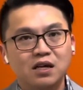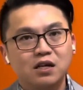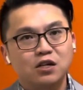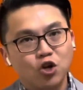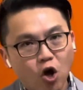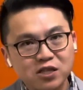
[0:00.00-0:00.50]

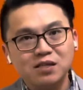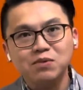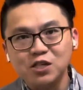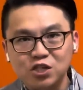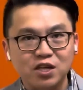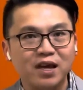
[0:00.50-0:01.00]
not to be
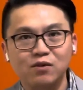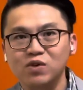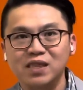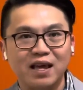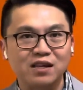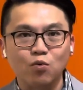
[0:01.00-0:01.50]
shared with
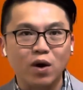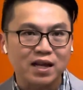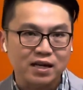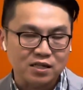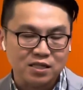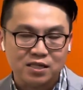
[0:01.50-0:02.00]
anyone
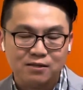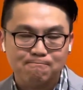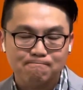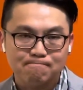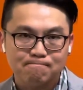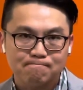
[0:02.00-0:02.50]
else.
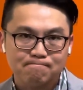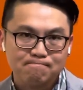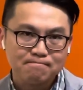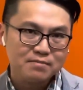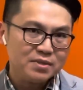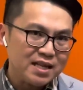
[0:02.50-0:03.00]

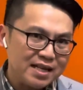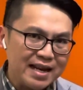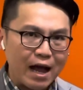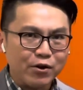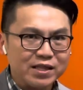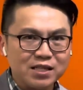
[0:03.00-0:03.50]

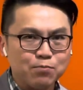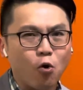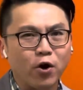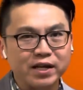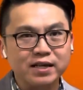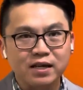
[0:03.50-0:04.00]
Now, at this
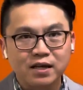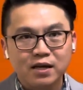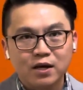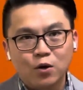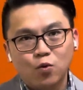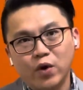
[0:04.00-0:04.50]
point,
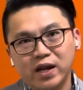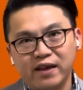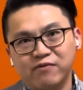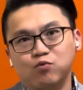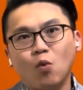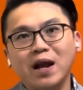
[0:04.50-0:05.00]
we're
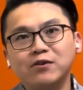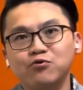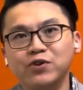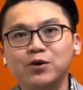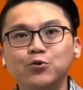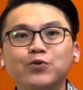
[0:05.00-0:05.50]
left
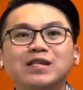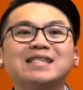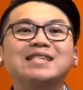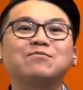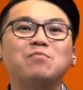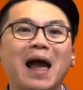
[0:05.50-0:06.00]
wondering, who is
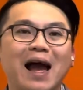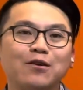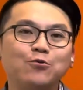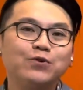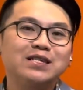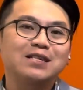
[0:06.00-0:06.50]
this man?
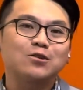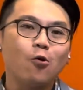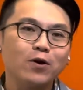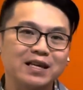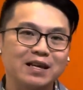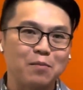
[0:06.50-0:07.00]
Who is he
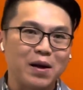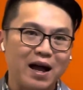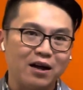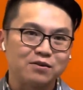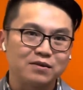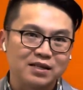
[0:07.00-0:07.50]
talking
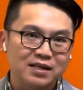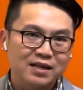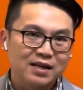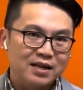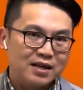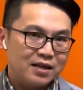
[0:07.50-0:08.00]
about?
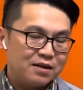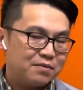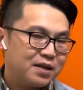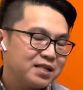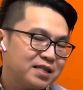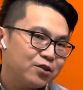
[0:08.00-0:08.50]

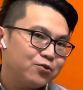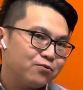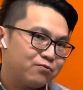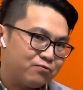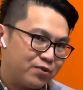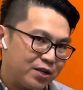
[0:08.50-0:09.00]
But as you
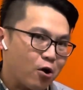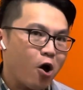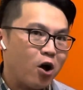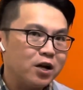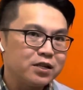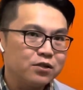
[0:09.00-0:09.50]
read
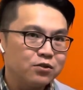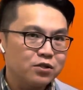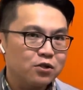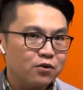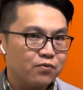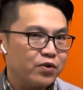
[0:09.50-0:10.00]
on, you
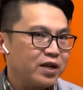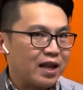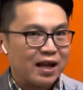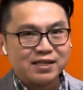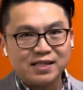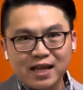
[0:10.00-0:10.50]
sort of
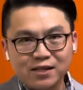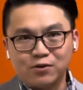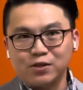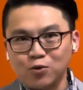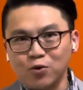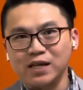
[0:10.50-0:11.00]
realize he's
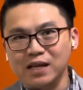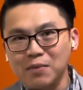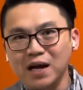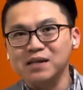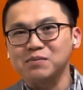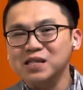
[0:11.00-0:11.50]
actually talking
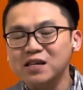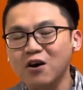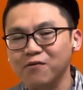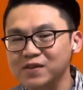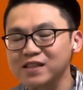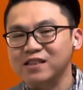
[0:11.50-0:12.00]
about
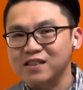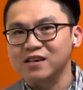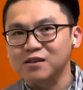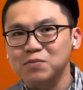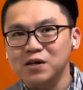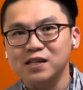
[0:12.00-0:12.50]
himself in the
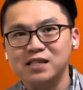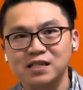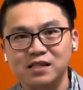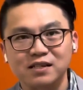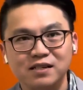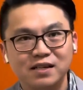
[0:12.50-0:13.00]
third person.